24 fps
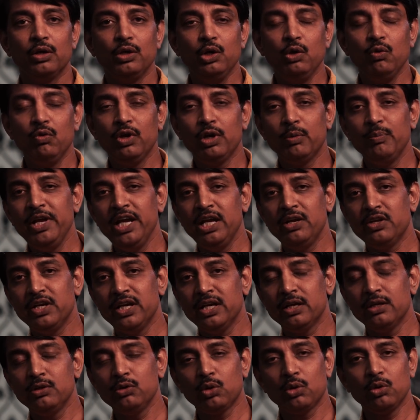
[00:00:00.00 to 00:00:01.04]
you will be
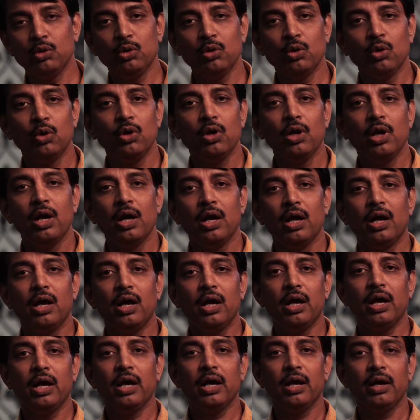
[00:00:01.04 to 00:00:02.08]
taken through
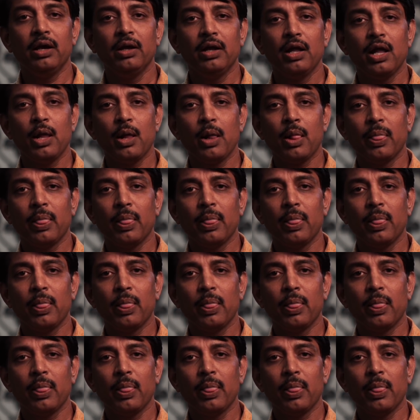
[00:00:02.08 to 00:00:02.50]
a